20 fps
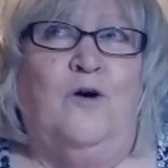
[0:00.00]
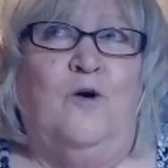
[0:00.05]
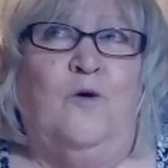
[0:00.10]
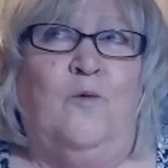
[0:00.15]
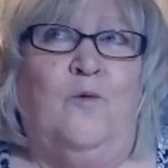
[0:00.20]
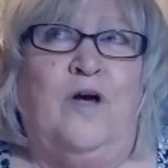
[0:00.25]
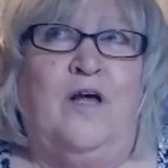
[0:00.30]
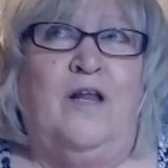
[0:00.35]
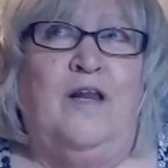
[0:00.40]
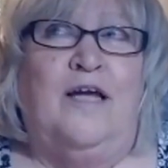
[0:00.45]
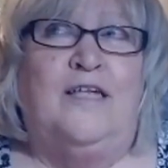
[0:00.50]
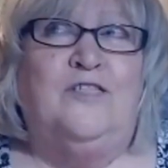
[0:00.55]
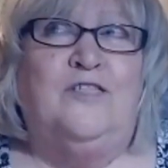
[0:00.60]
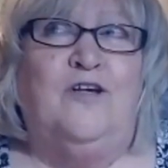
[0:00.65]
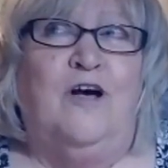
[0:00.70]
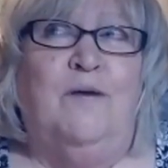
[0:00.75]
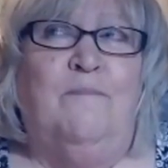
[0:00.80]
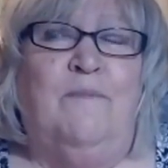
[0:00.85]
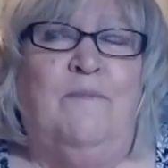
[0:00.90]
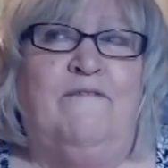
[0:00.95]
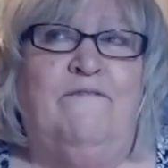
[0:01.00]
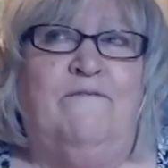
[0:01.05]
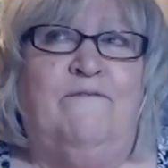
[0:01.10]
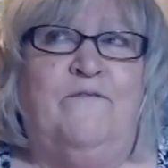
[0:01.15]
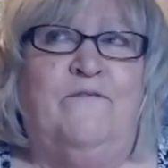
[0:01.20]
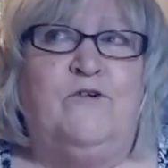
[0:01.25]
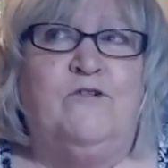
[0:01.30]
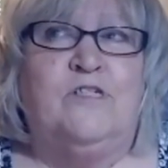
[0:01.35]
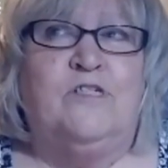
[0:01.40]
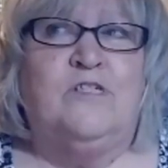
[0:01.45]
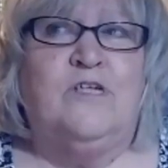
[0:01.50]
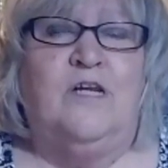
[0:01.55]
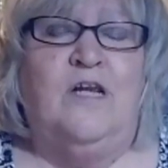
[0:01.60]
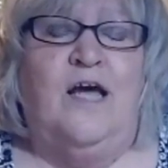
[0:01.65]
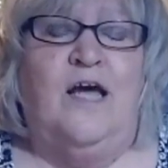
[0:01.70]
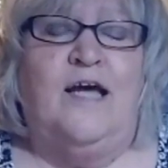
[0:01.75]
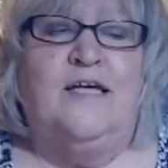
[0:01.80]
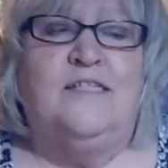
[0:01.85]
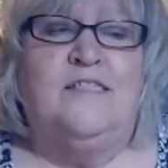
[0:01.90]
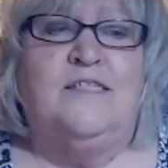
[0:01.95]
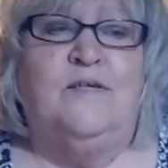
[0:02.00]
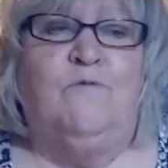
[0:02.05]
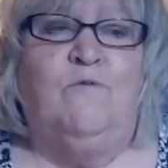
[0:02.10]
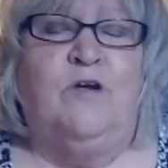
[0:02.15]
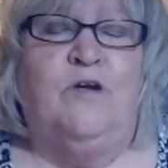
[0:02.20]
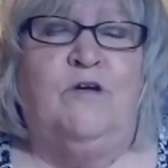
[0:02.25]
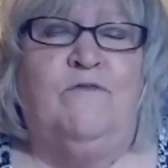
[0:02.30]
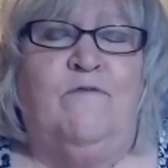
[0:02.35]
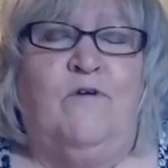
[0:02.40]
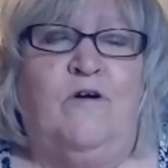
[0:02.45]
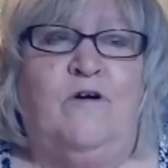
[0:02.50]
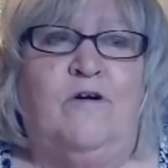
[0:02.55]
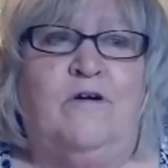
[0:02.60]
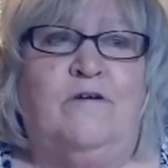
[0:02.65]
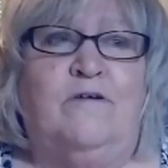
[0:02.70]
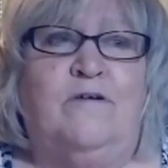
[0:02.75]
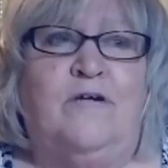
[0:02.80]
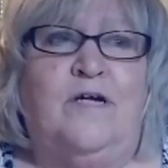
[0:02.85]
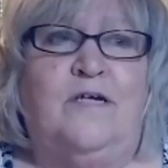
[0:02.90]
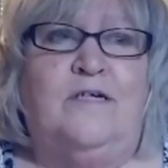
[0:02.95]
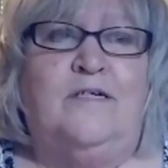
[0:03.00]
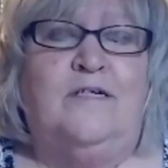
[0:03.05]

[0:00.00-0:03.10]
well, I taught my first class at one of our